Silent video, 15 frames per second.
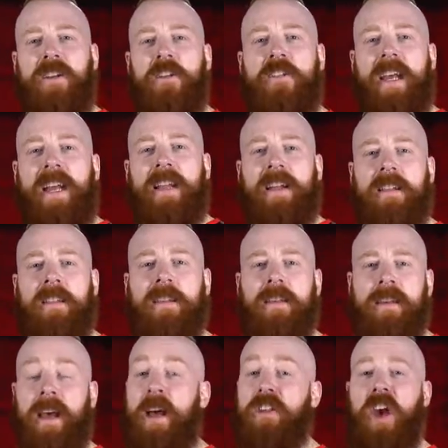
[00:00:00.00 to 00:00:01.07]
New Zealand.
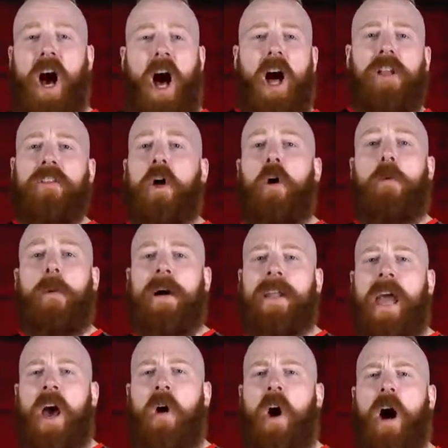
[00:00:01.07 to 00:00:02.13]
As you all know by
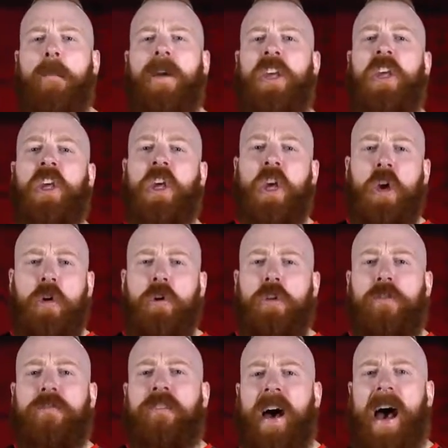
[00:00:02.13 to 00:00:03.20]
now, I'm a
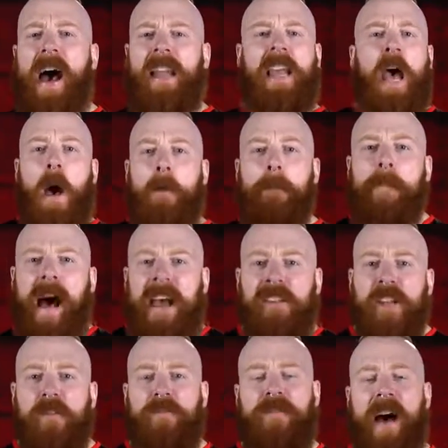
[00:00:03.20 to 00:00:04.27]
huge fan,
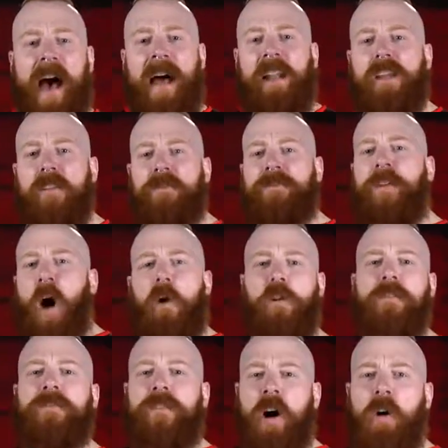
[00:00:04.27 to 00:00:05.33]
massive fan of the
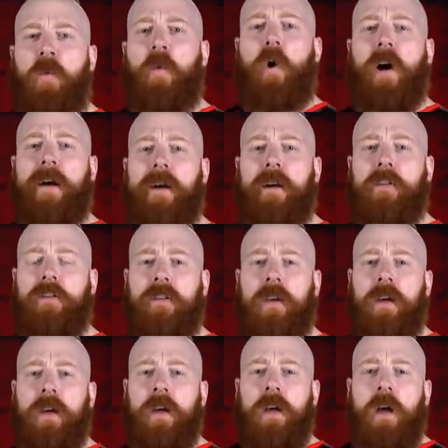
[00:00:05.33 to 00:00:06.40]
Vodafone Warriors.
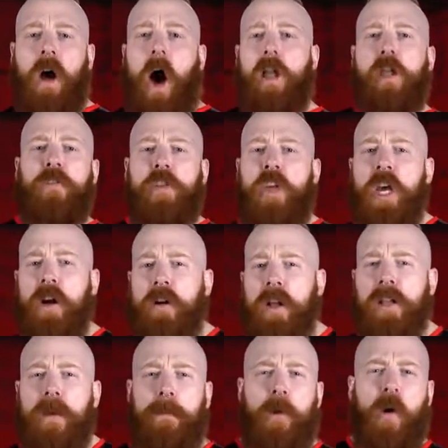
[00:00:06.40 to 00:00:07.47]
I love cheering
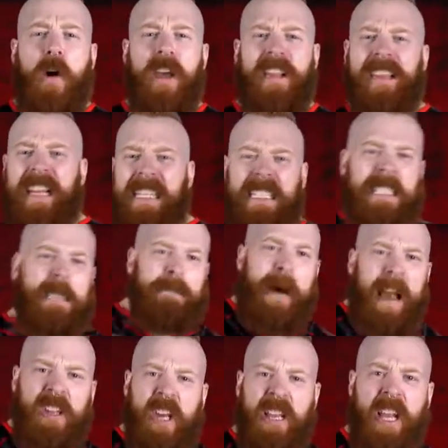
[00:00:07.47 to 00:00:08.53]
on the boys as they
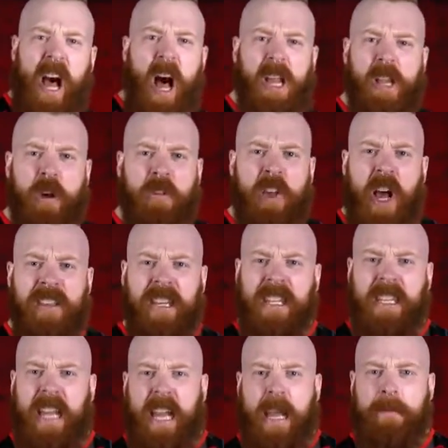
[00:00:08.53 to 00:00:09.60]
smash into all those Aussie
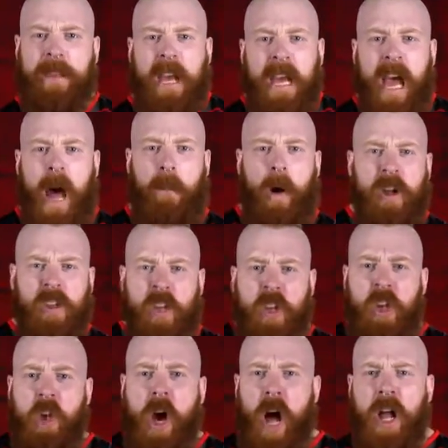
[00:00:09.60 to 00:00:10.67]
teams and watching
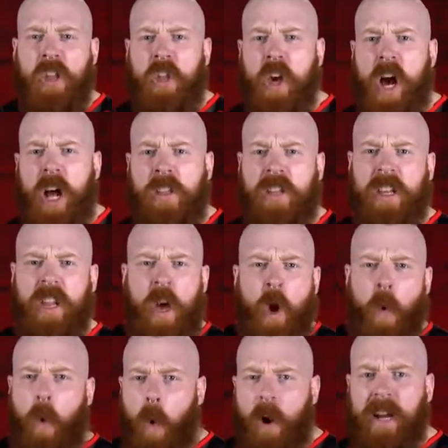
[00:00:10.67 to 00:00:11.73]
Sean Johnson
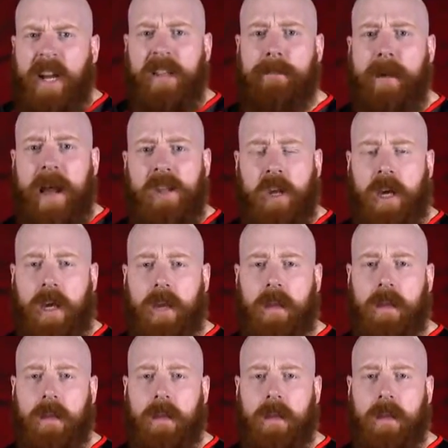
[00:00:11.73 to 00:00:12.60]
work his magic.